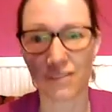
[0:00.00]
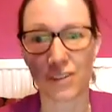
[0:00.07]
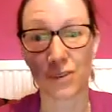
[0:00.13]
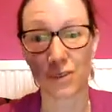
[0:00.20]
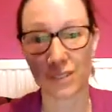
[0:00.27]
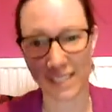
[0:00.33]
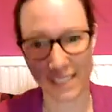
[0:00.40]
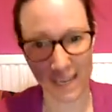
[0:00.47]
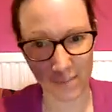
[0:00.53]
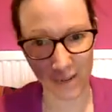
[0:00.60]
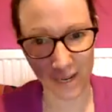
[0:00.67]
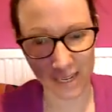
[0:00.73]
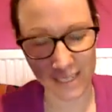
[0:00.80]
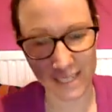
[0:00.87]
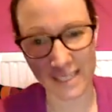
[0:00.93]
shoulder
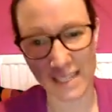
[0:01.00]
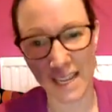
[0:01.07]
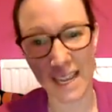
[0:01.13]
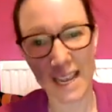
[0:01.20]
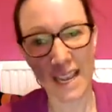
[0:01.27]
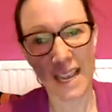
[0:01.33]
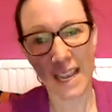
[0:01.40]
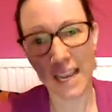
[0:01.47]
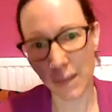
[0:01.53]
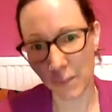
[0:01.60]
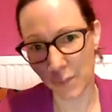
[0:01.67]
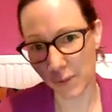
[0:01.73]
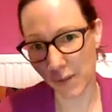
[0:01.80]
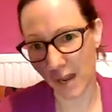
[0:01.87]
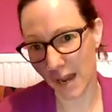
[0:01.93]
stabilizers, hip